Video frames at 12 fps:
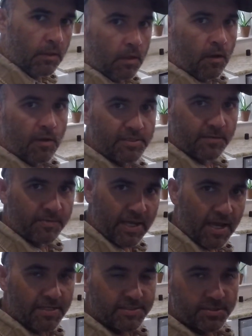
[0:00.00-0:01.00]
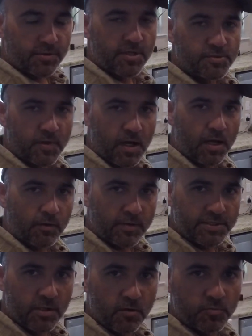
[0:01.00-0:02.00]
What's up, guys? It's Chris with Holly Ridge
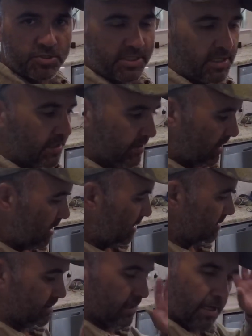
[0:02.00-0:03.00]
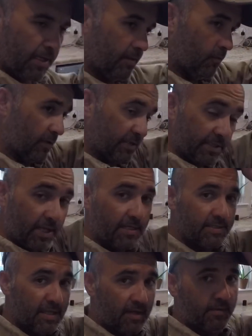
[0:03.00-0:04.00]
Homestead, and today is
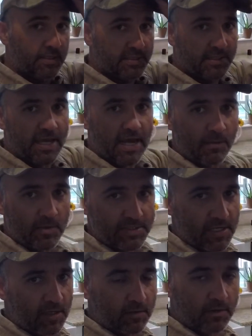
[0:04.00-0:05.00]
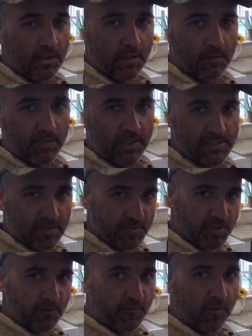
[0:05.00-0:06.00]
time to get the cameras out because I'm
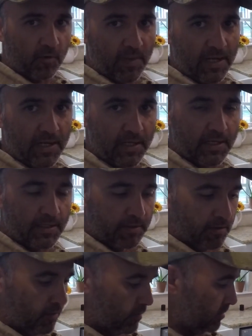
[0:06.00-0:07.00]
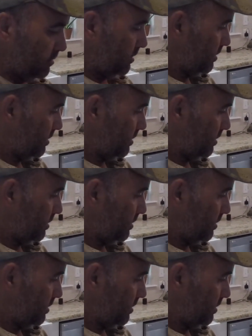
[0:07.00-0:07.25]
so far behind on